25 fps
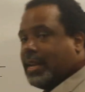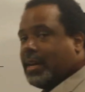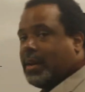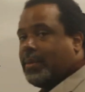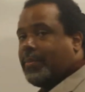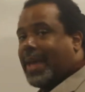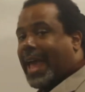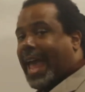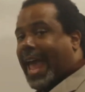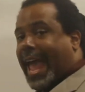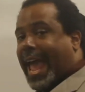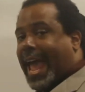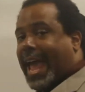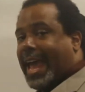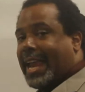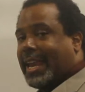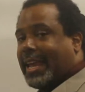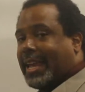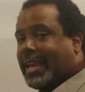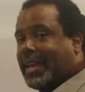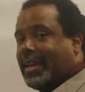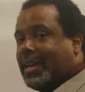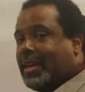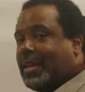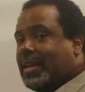up
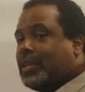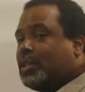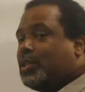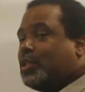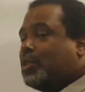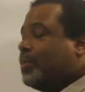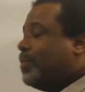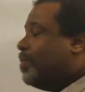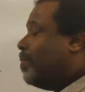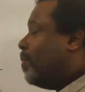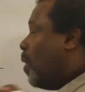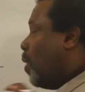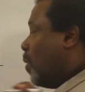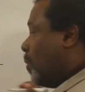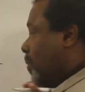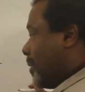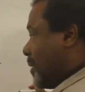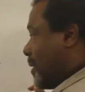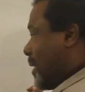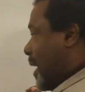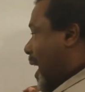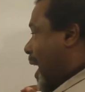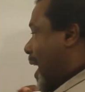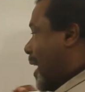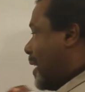adding to both
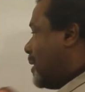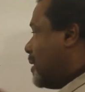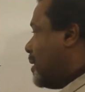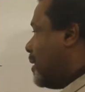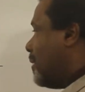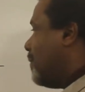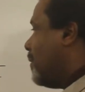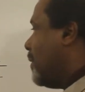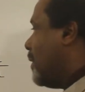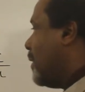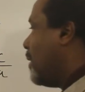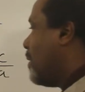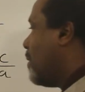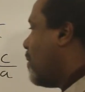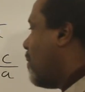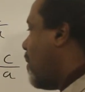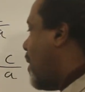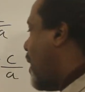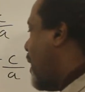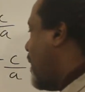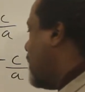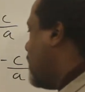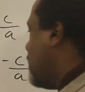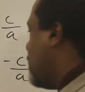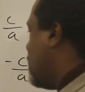sides of the
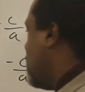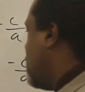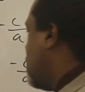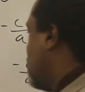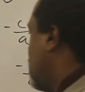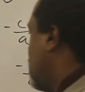equation